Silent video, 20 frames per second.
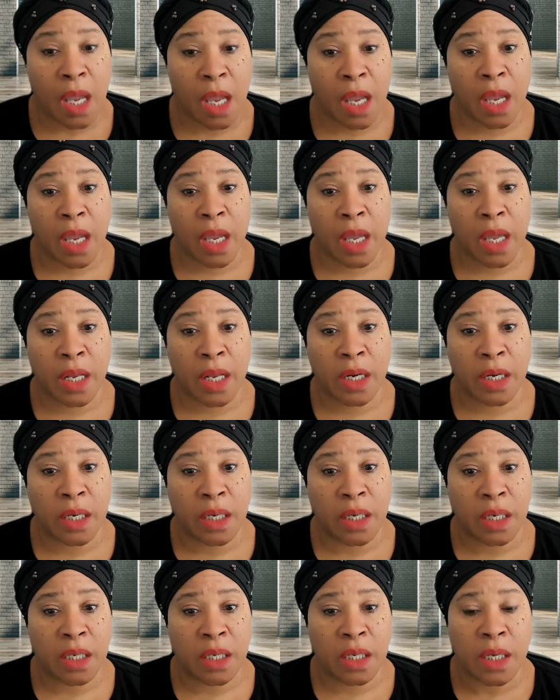And
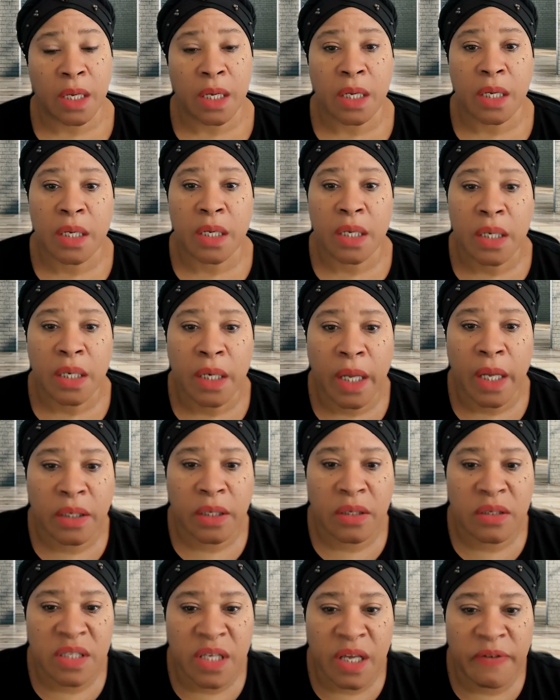
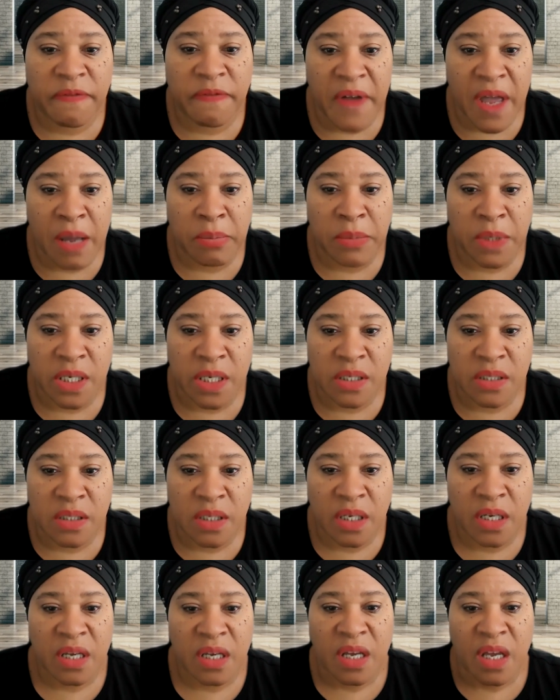like you said, families.
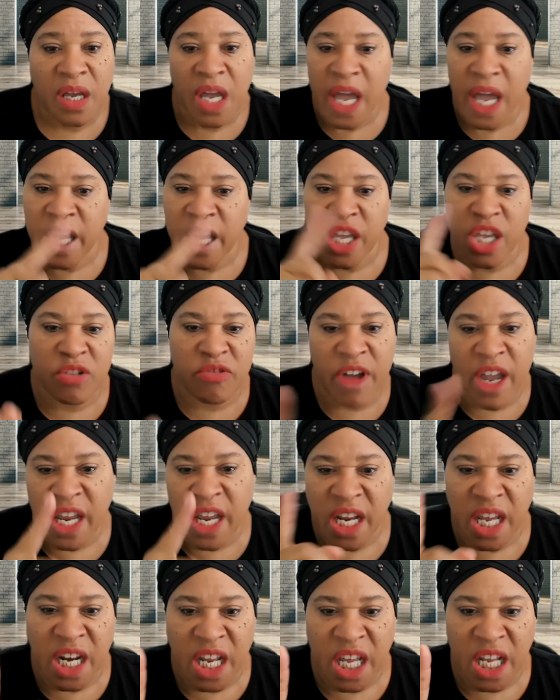And you
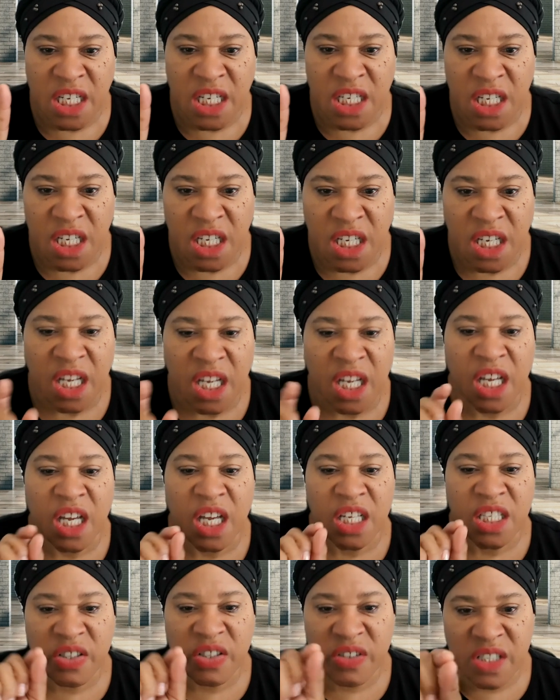ain't in it.
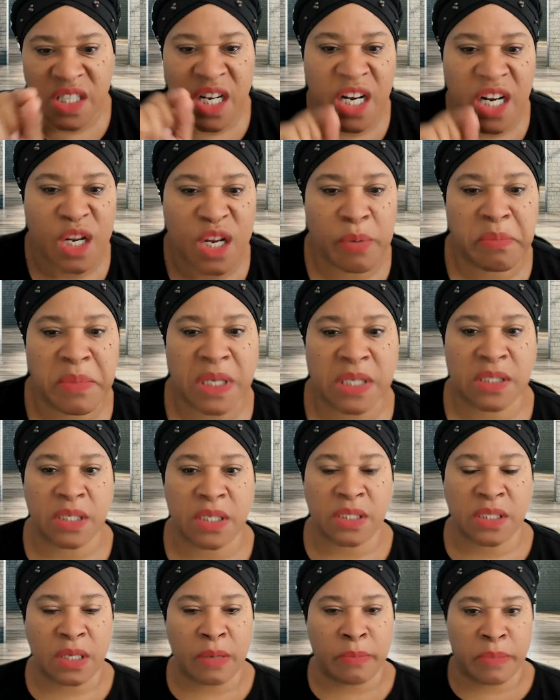So it's none of your
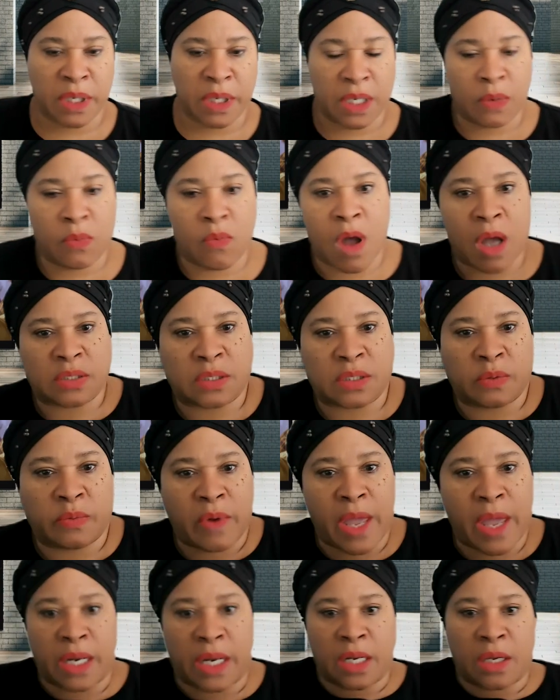business. And Billy walks
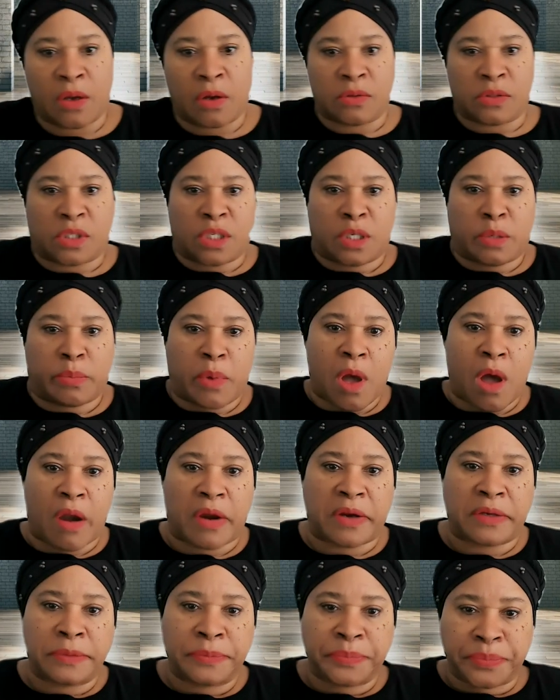away and he goes to the
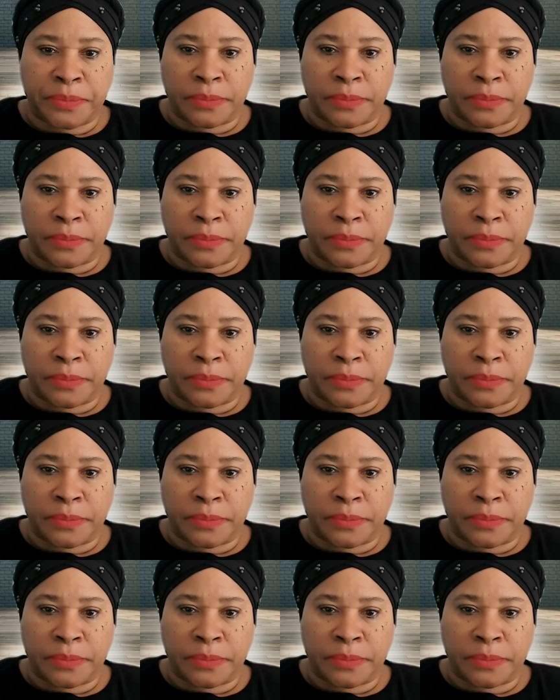bar.